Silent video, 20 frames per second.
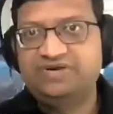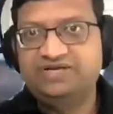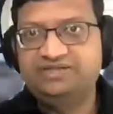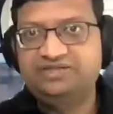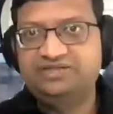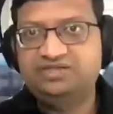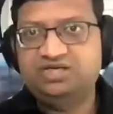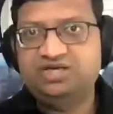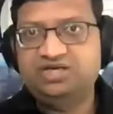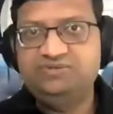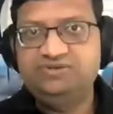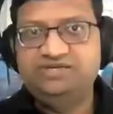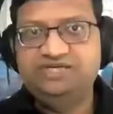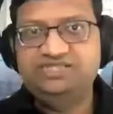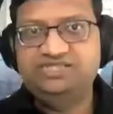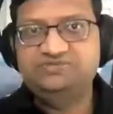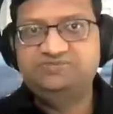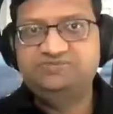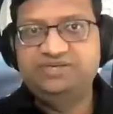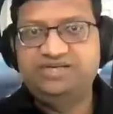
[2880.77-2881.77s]
So I'm hitting the top.
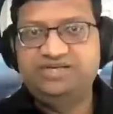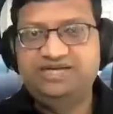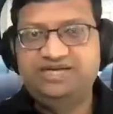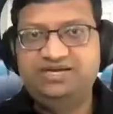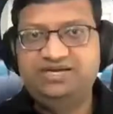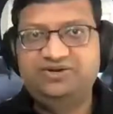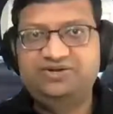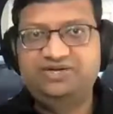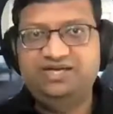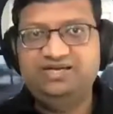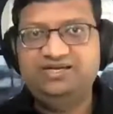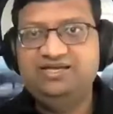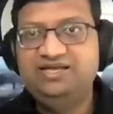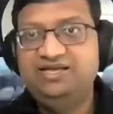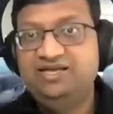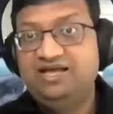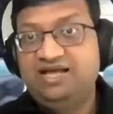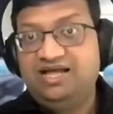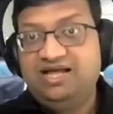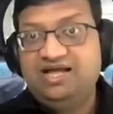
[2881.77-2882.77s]
Let's begin. Okay.
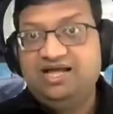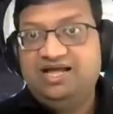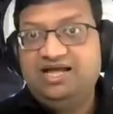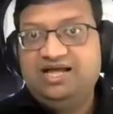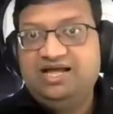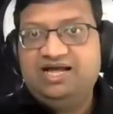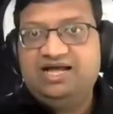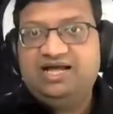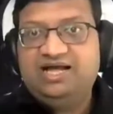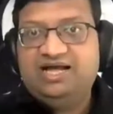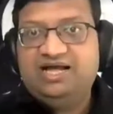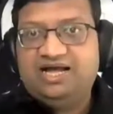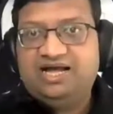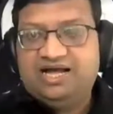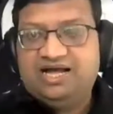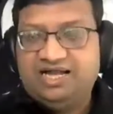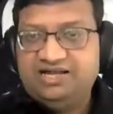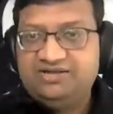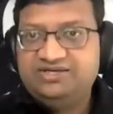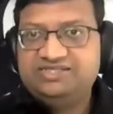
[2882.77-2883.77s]

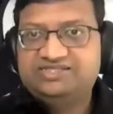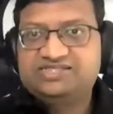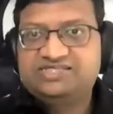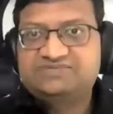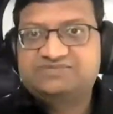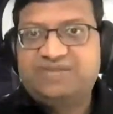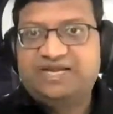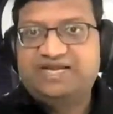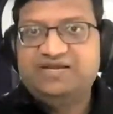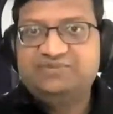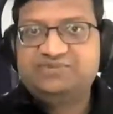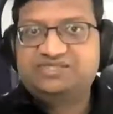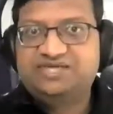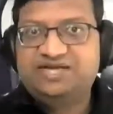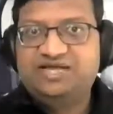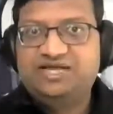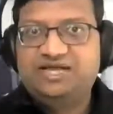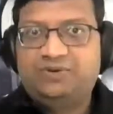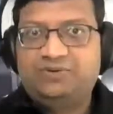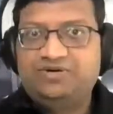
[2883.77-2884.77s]
Hi, Ulysses. My name is
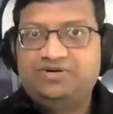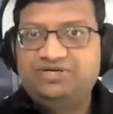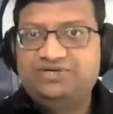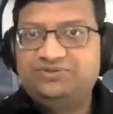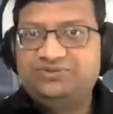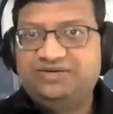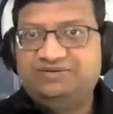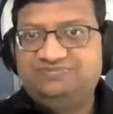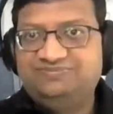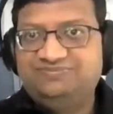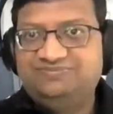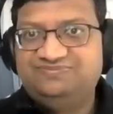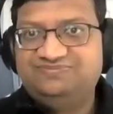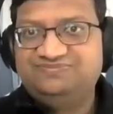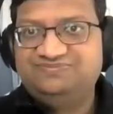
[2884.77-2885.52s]
Nilay. How are you doing?